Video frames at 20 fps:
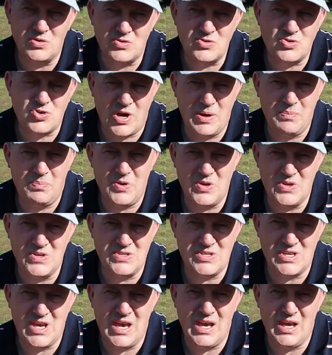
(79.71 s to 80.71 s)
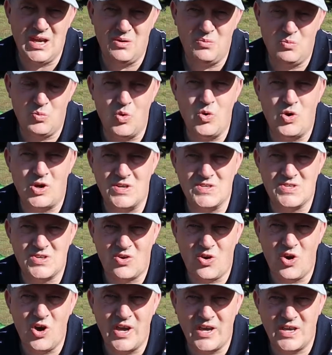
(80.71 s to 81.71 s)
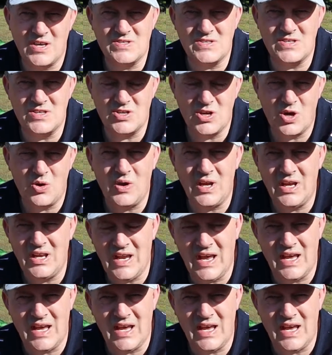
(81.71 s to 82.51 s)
trampers and walkers and hikers are doing,